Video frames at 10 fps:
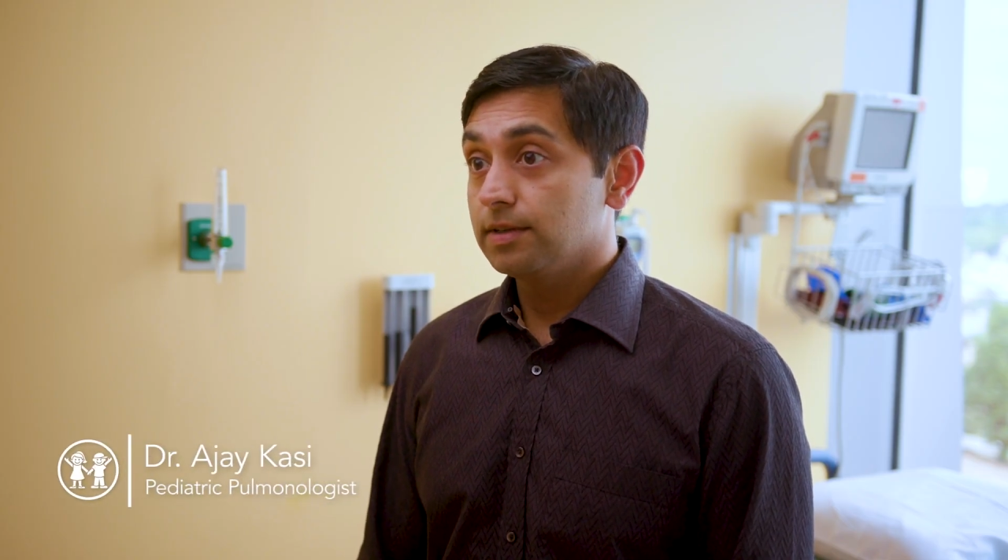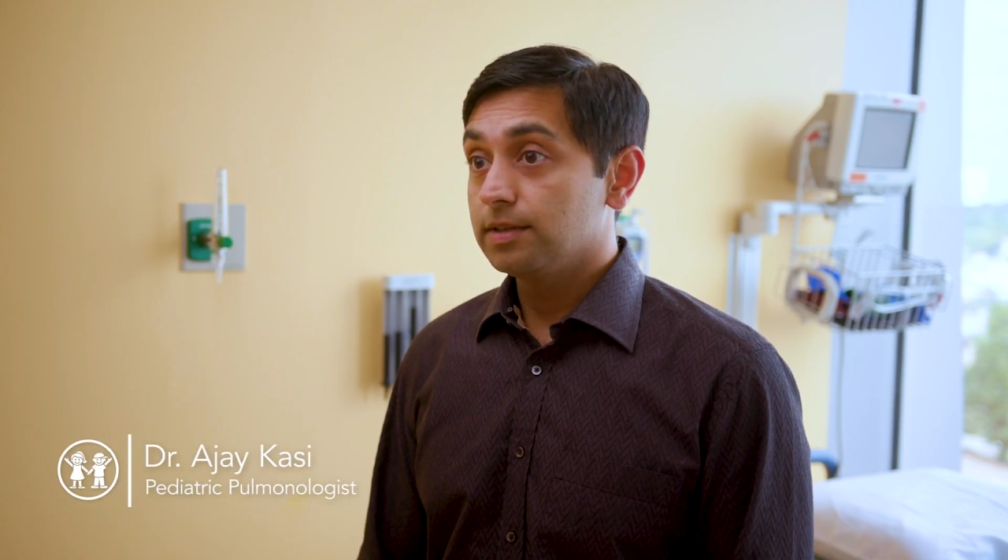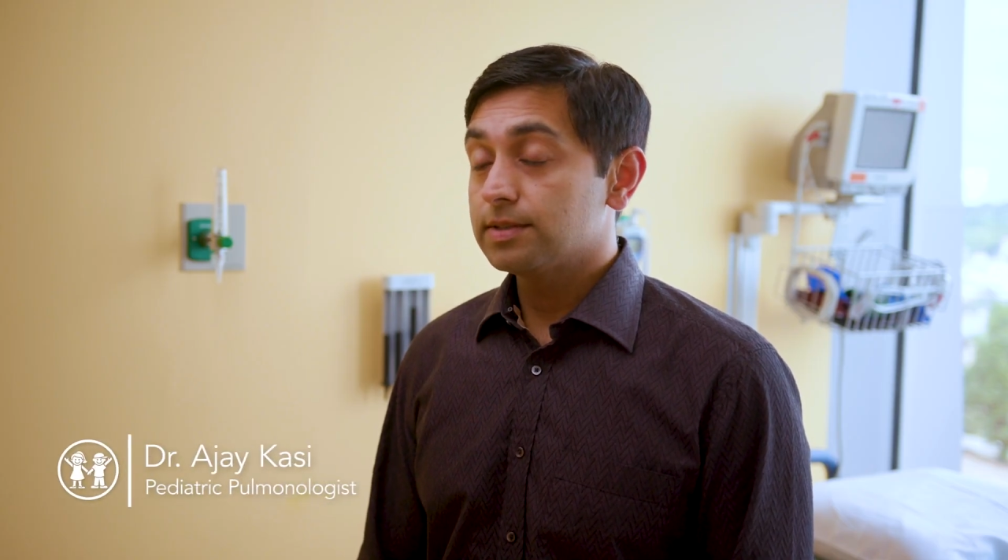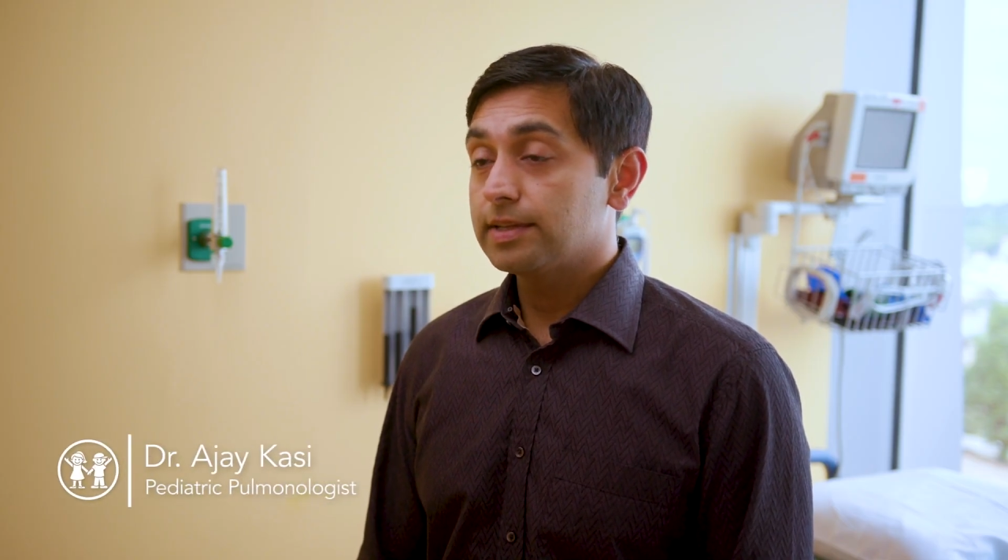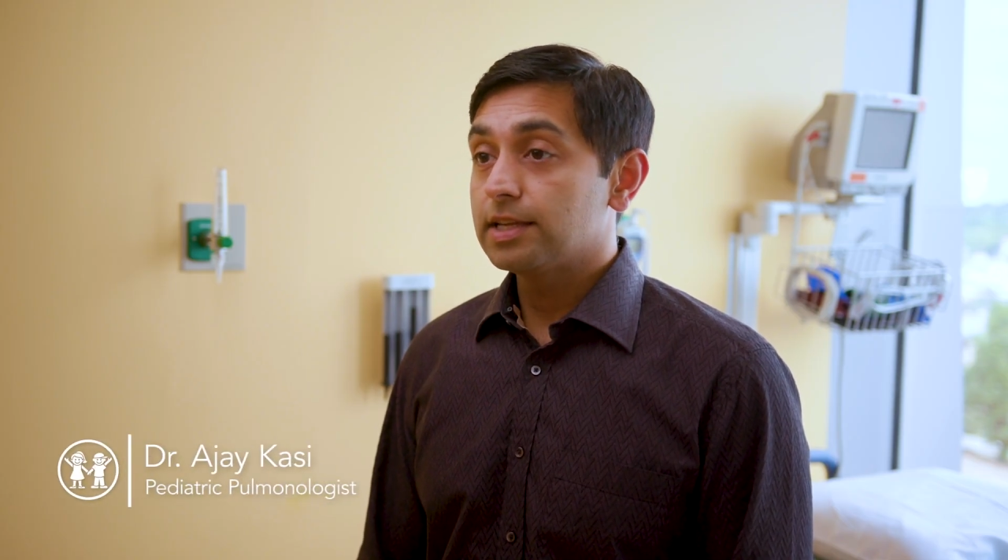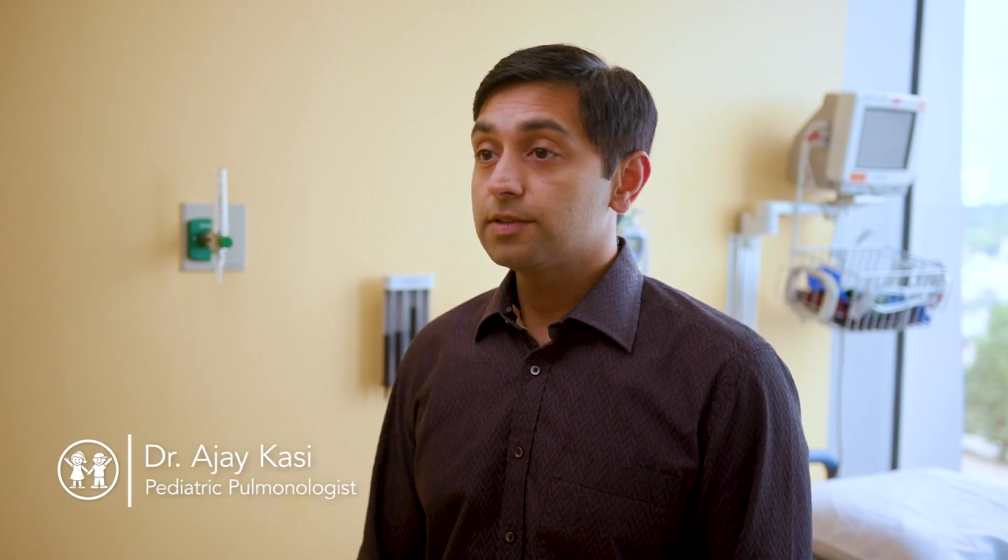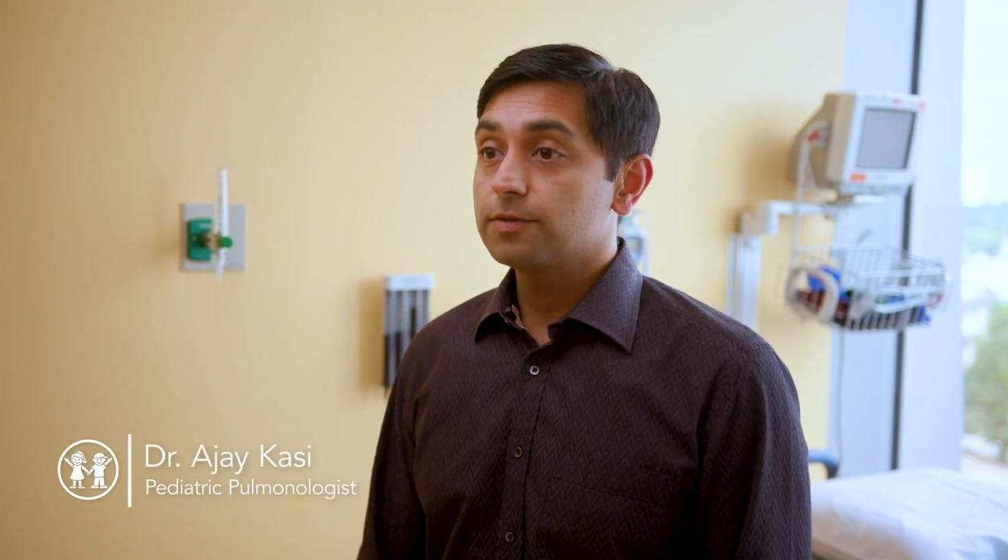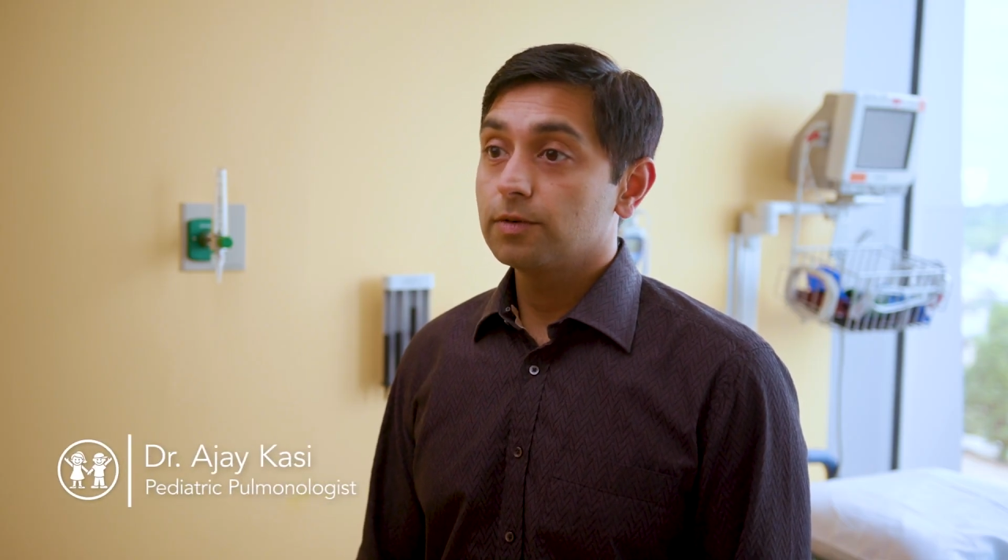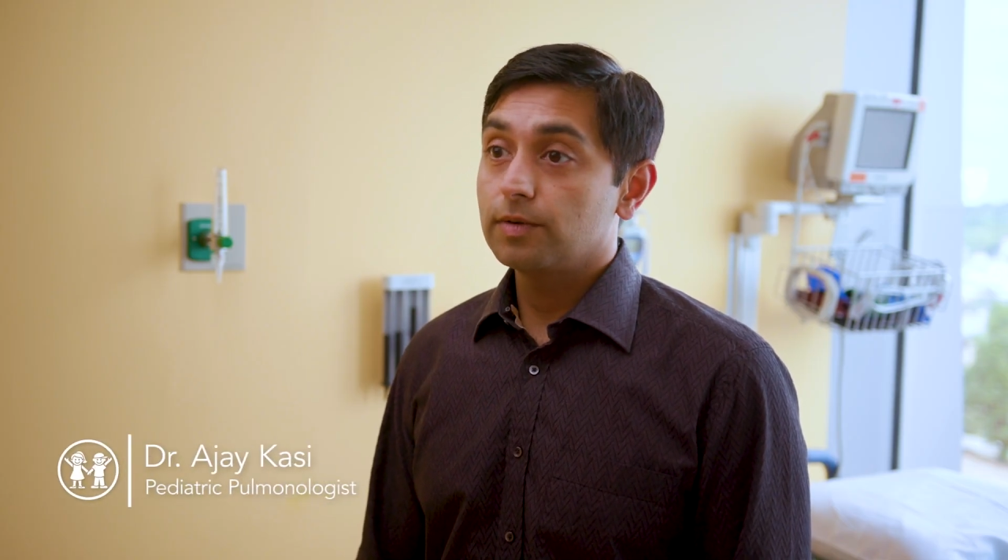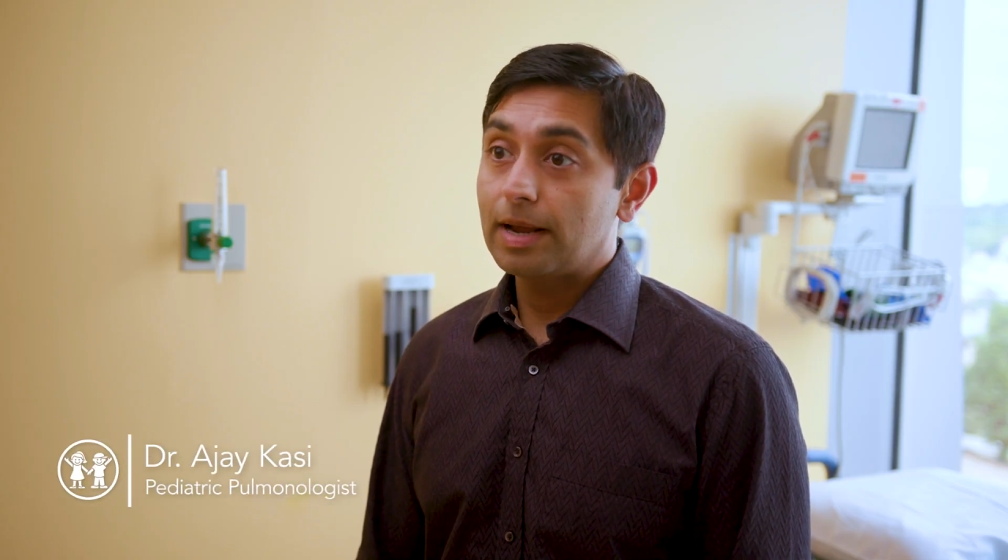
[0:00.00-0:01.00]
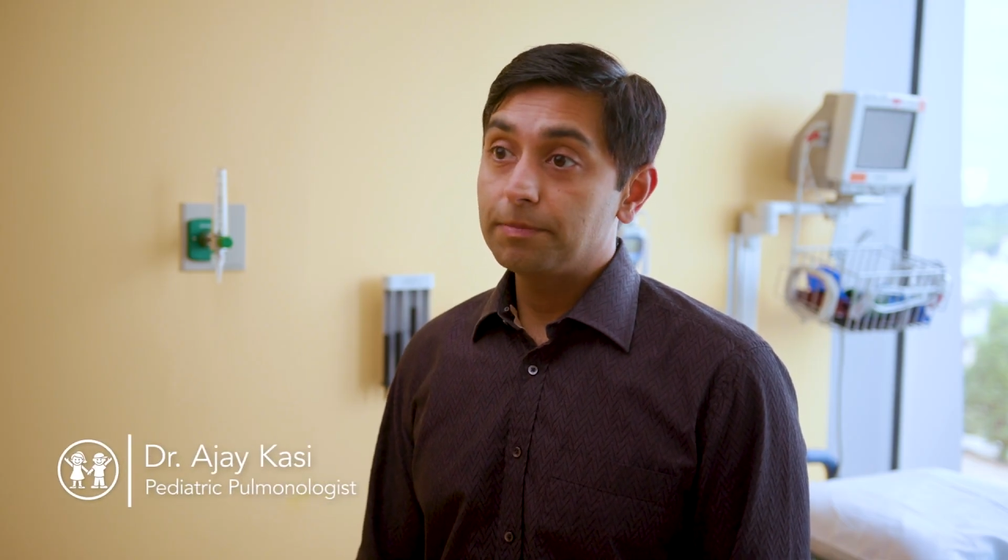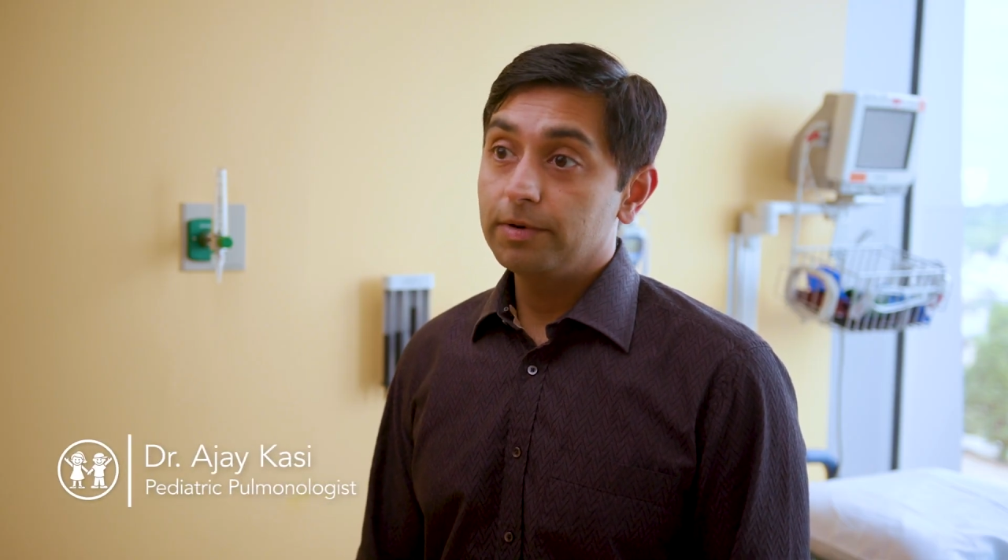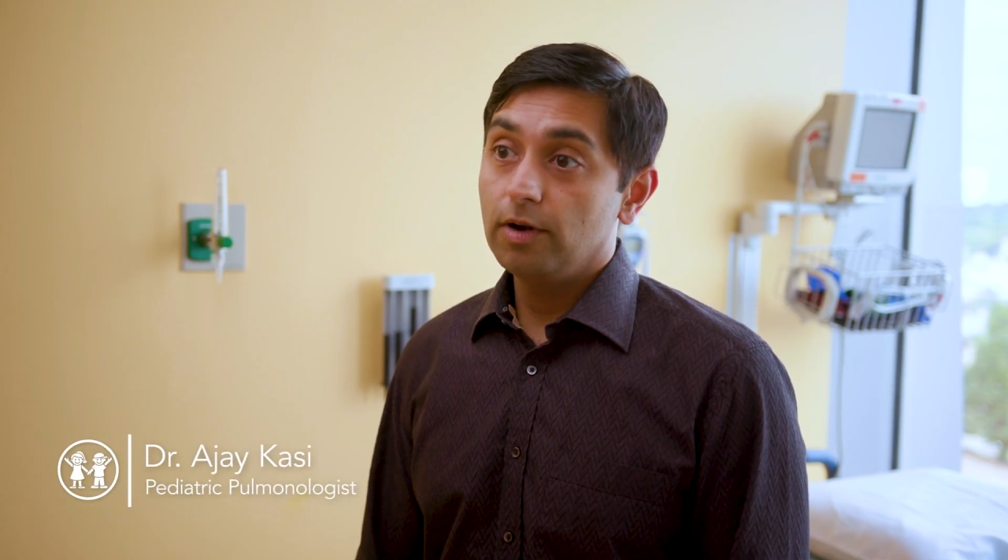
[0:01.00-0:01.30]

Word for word: It stands for rapid